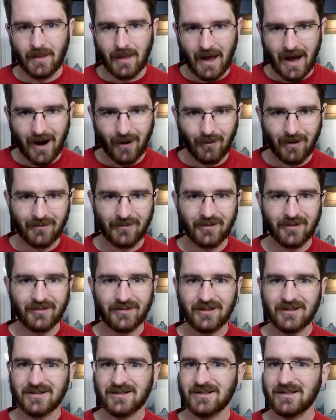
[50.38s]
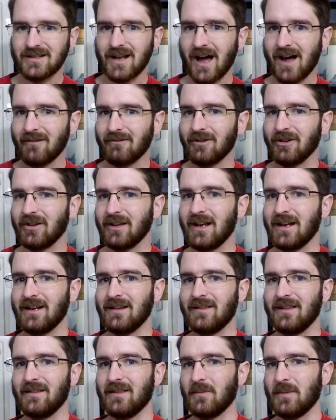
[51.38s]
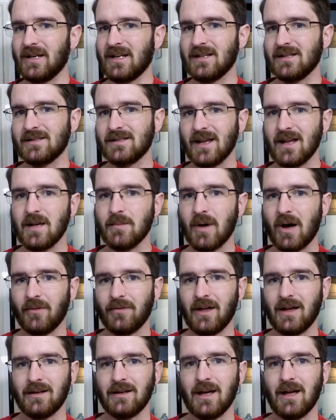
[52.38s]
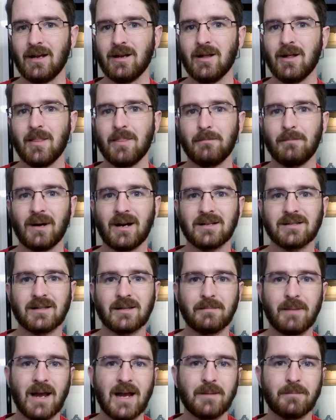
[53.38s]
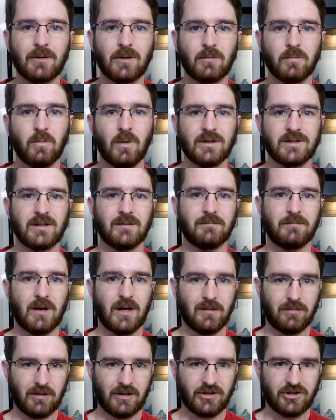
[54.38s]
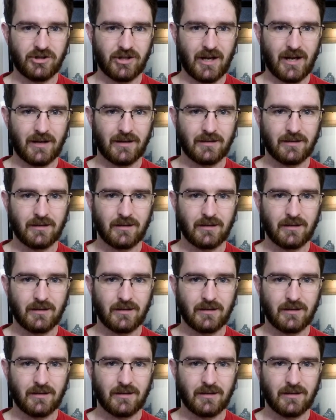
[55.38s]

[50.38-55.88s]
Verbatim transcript: However, there's not really anything that we can say about that yet because the paper wasn't published yet.